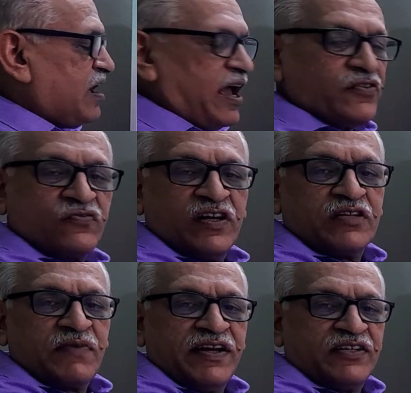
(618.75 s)
I square
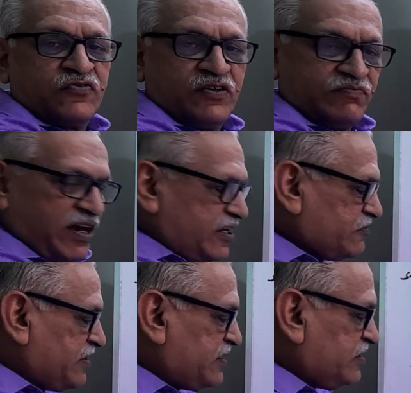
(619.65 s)
is minus 1,
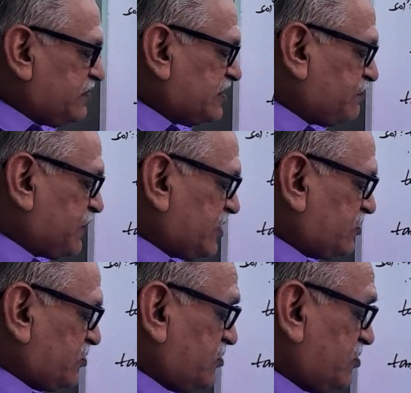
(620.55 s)
minus minus it become
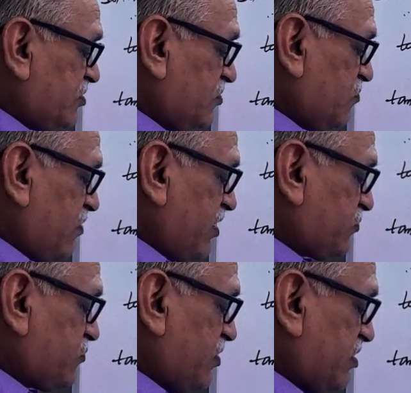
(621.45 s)
plus y
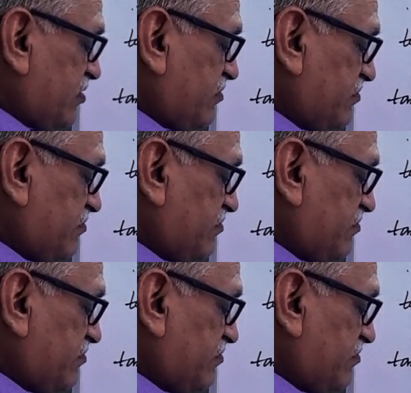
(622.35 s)
square.